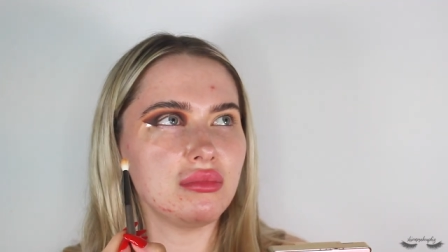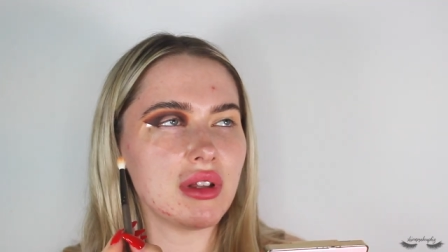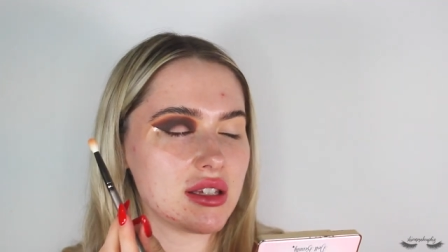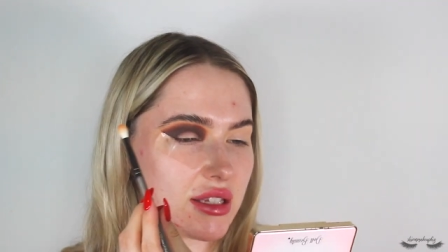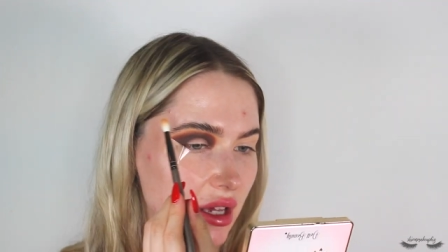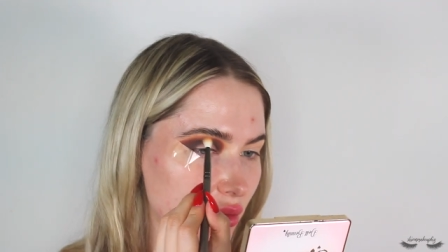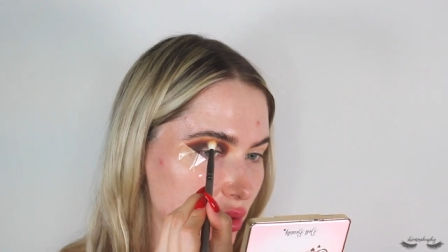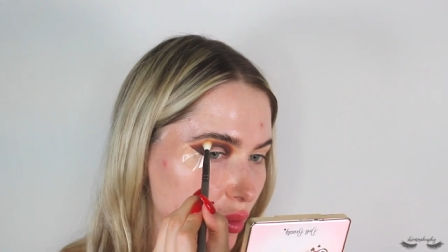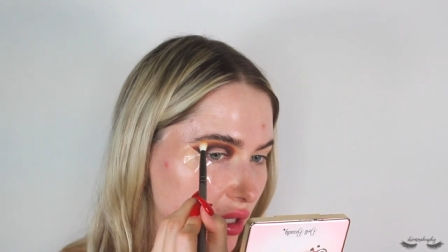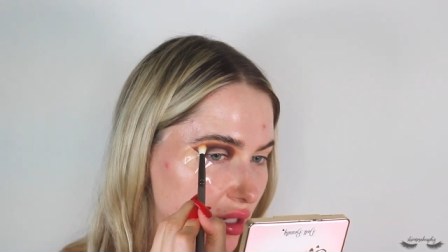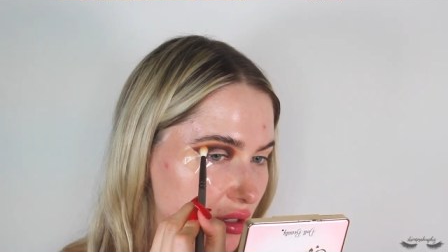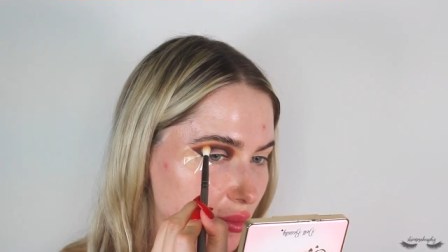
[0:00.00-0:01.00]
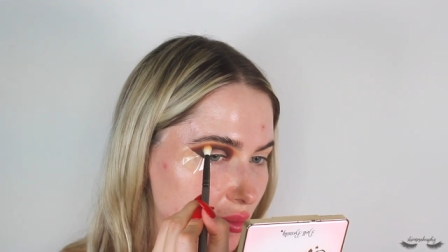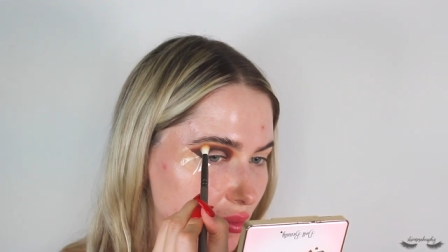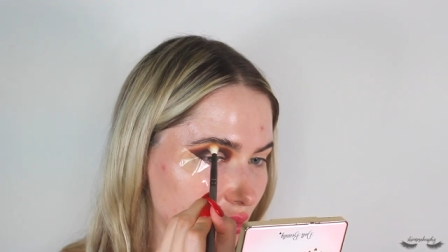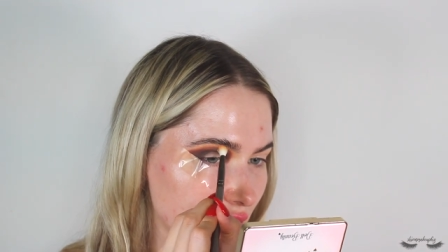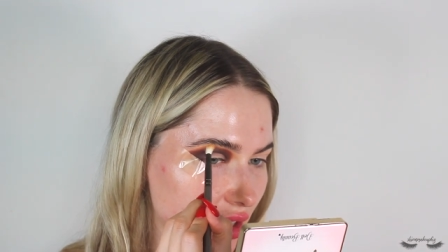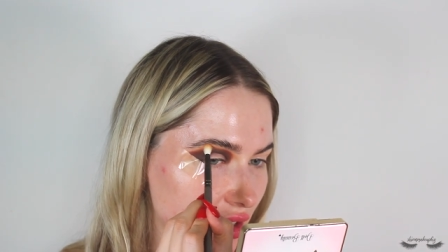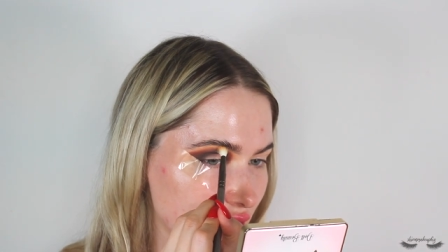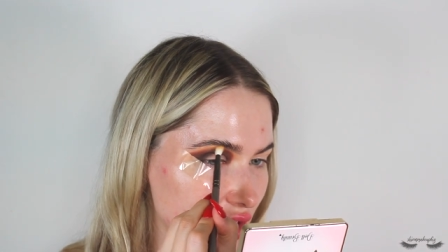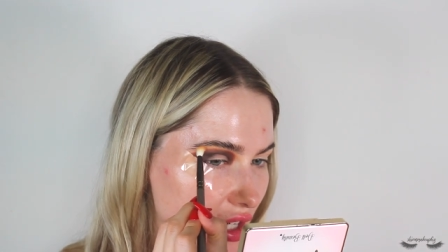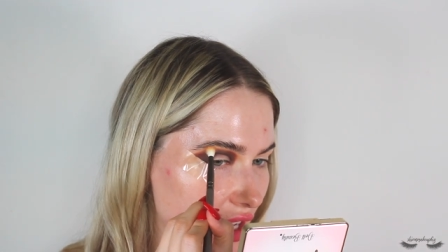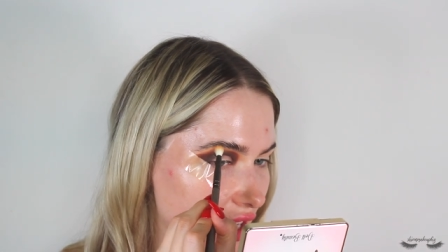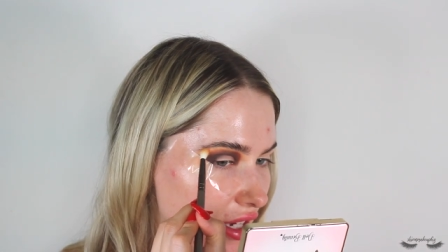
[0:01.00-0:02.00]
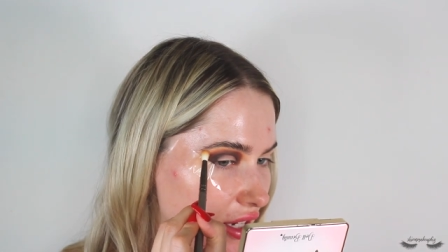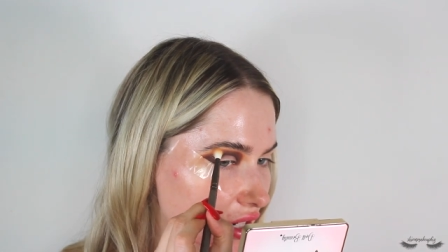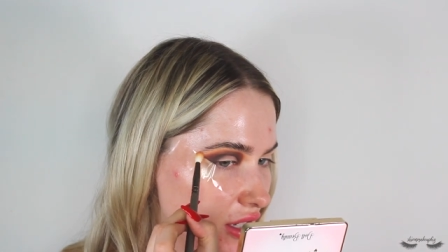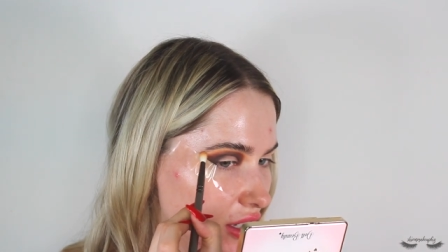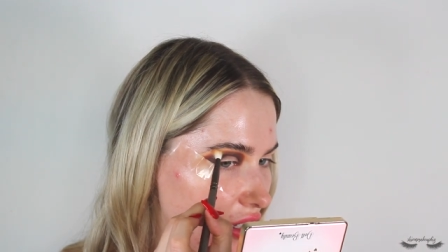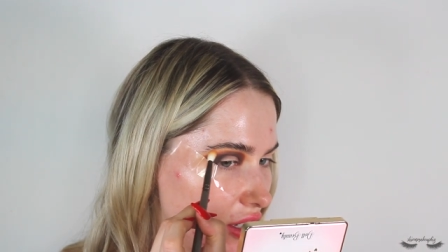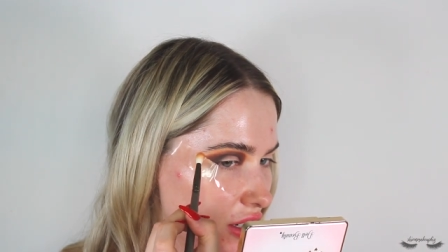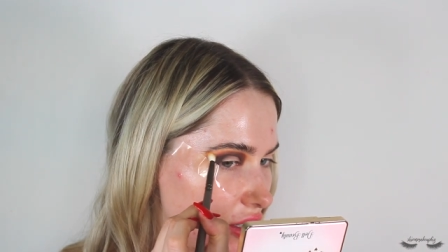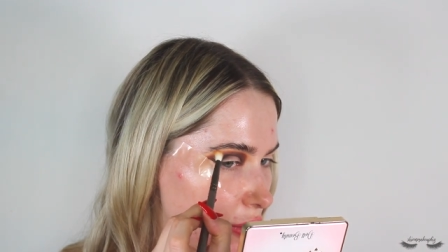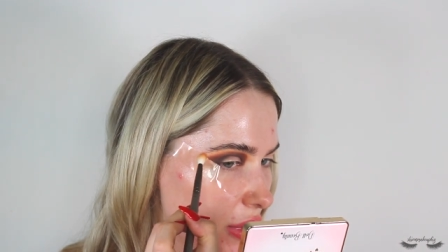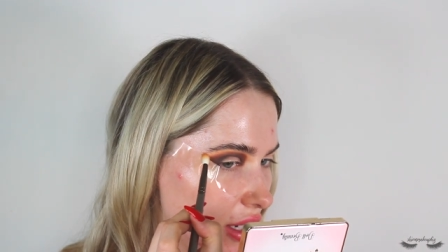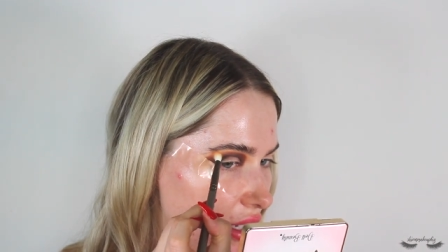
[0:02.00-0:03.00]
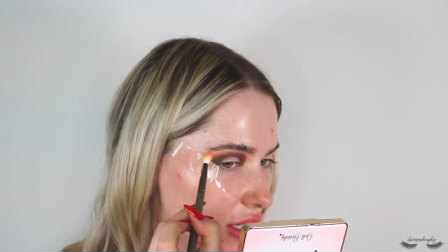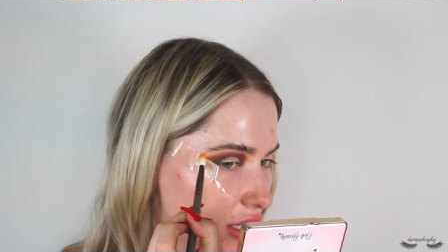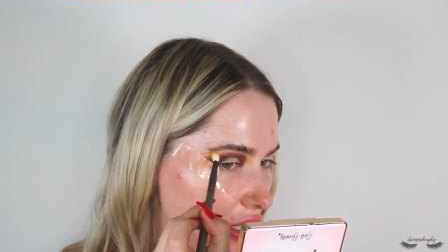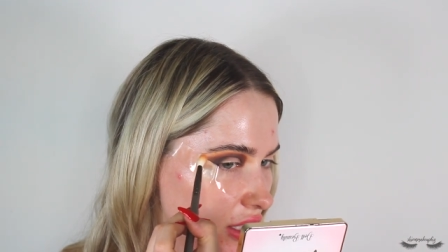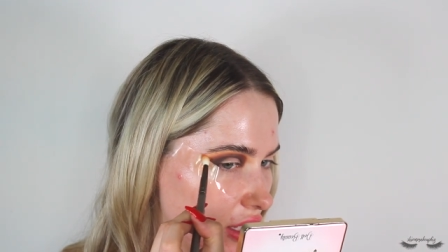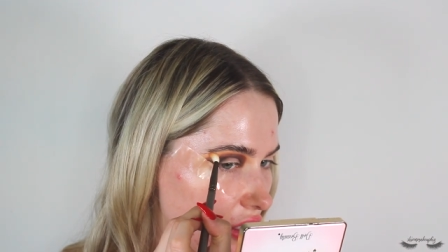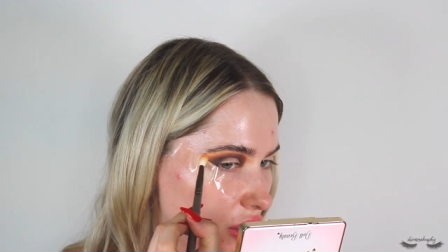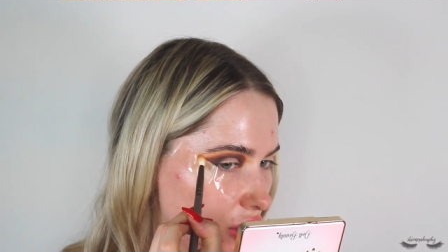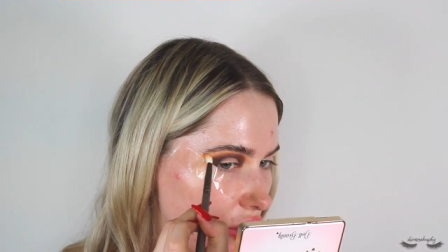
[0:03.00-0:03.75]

That sounds weird. Colour shade. Blending that